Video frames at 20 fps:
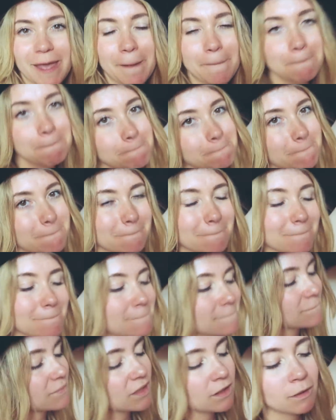it,
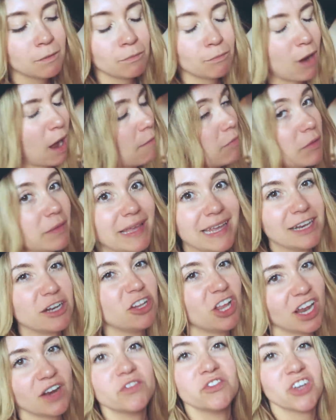probably
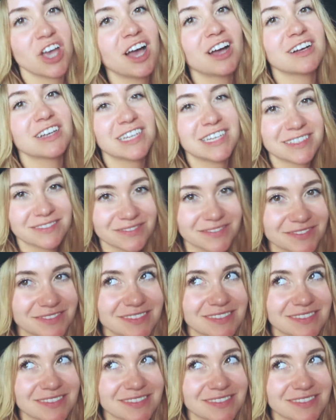eat a lot of chocolate.